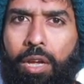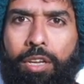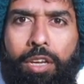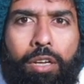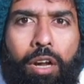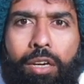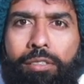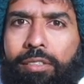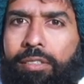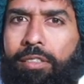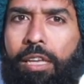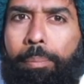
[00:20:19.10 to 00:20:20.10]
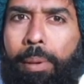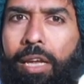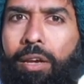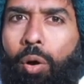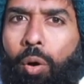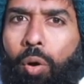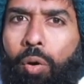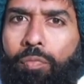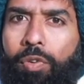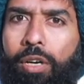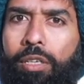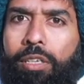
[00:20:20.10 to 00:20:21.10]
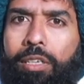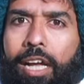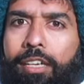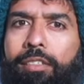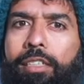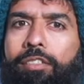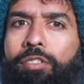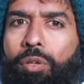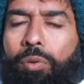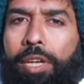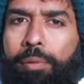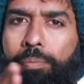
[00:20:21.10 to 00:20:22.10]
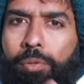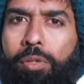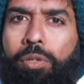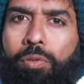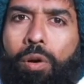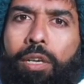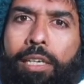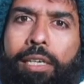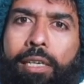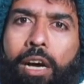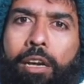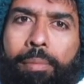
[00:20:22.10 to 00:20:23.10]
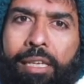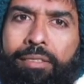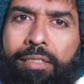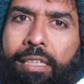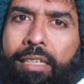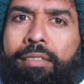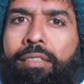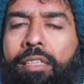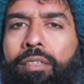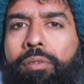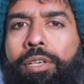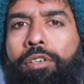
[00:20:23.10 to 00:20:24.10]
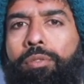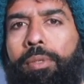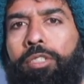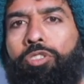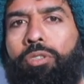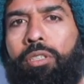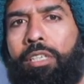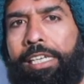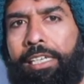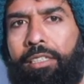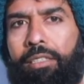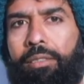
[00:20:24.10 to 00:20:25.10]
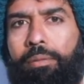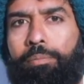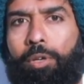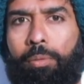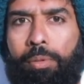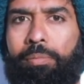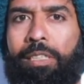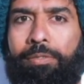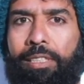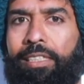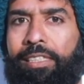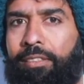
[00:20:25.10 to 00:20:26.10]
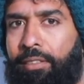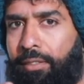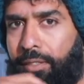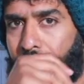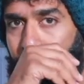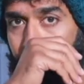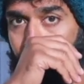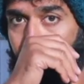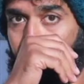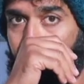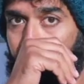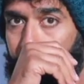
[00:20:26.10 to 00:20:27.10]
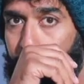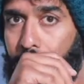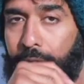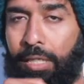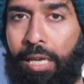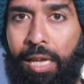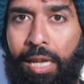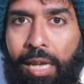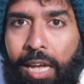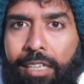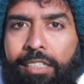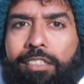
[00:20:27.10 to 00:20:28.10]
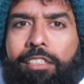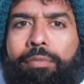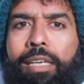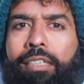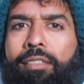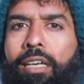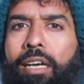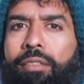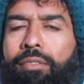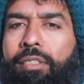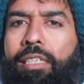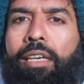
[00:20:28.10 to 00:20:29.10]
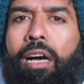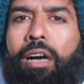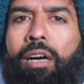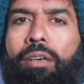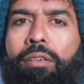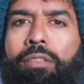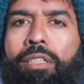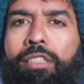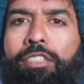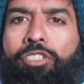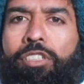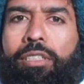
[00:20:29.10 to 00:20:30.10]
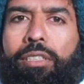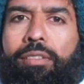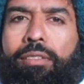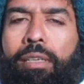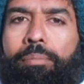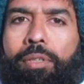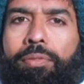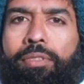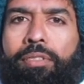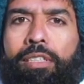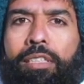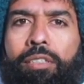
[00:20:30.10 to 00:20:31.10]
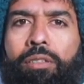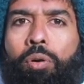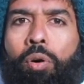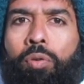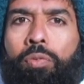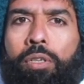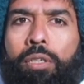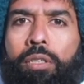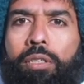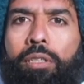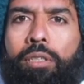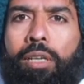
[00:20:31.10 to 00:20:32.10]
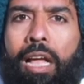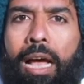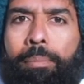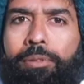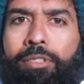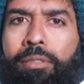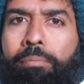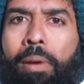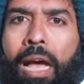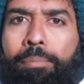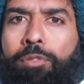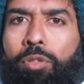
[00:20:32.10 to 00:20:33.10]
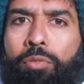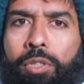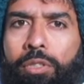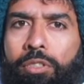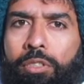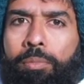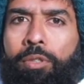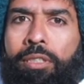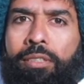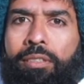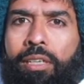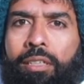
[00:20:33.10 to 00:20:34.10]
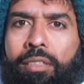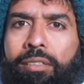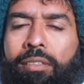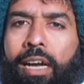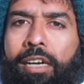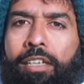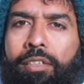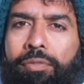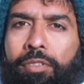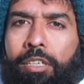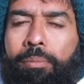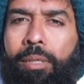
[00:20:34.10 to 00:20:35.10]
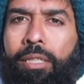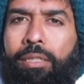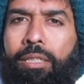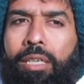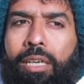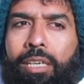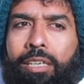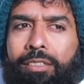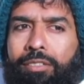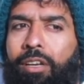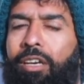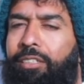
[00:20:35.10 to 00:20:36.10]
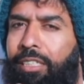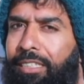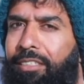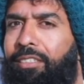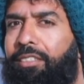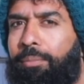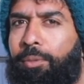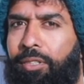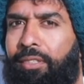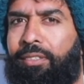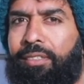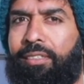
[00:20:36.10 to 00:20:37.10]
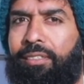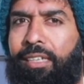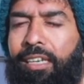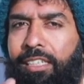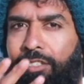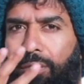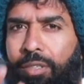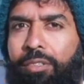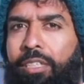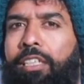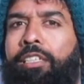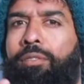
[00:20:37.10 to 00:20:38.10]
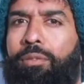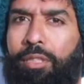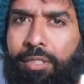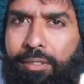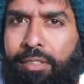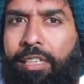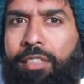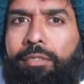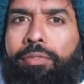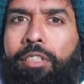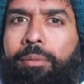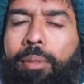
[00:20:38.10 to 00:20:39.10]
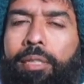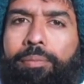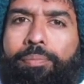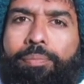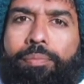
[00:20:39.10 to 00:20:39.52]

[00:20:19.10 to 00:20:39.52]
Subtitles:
you're not just skipping homework, you're actually sowing poor quality karmic seeds that are going to mature later, probably with interest. And this is where I start to see how the Christian concept of sin overlaps and maps over to the Buddhist understanding of karma. It's not really just a Buddhist understanding, it's also the Hindu understanding of karma.